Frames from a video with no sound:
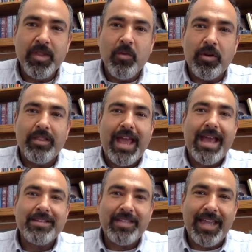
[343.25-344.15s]
One of the
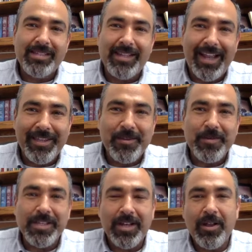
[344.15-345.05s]
hashtags that I
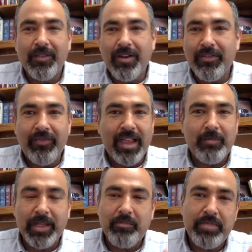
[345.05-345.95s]
use in all of our
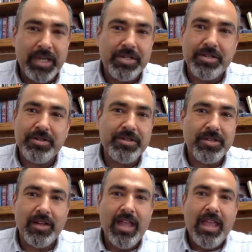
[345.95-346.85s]
family pictures
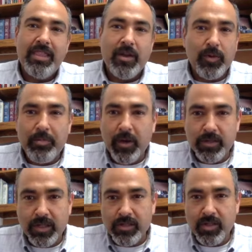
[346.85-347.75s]
that we
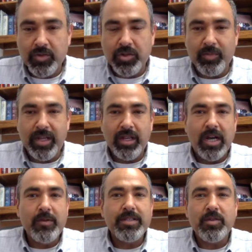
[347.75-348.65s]
post on social media, I
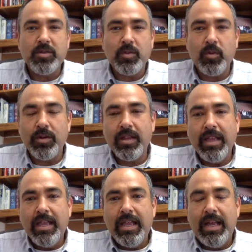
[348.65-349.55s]
always use the
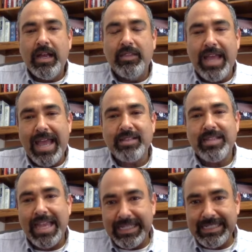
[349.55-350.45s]

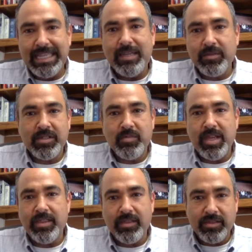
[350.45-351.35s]
hashtag Team
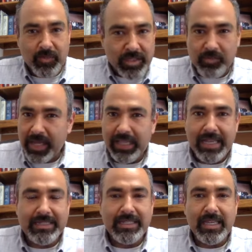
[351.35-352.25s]
Smith. Smith's my
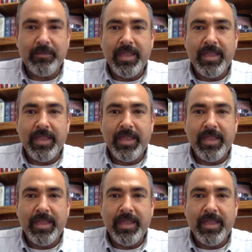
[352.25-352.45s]
last name.